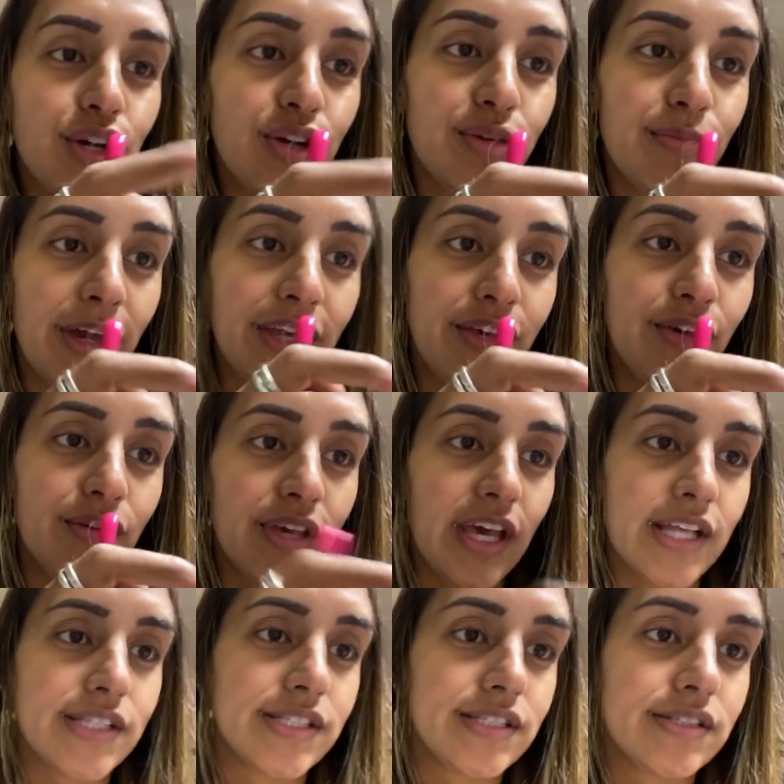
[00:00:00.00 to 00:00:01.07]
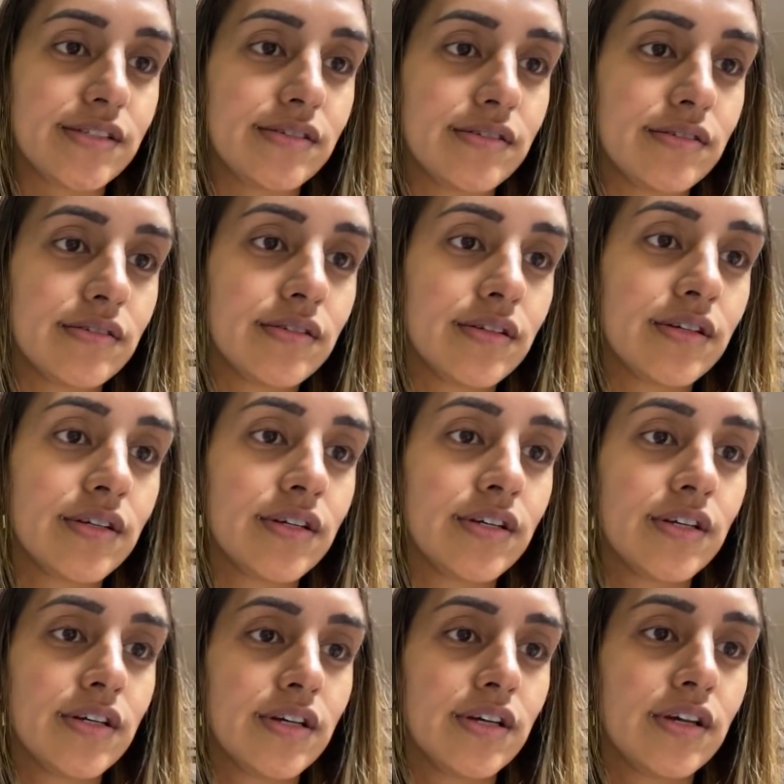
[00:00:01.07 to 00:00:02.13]
you my cute kids.
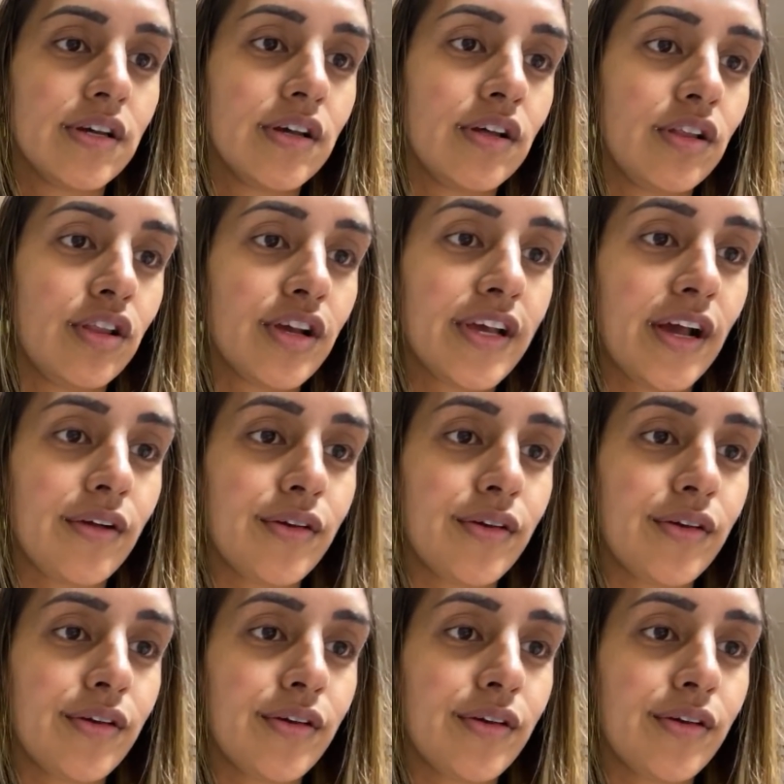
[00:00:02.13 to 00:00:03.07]
Look how cute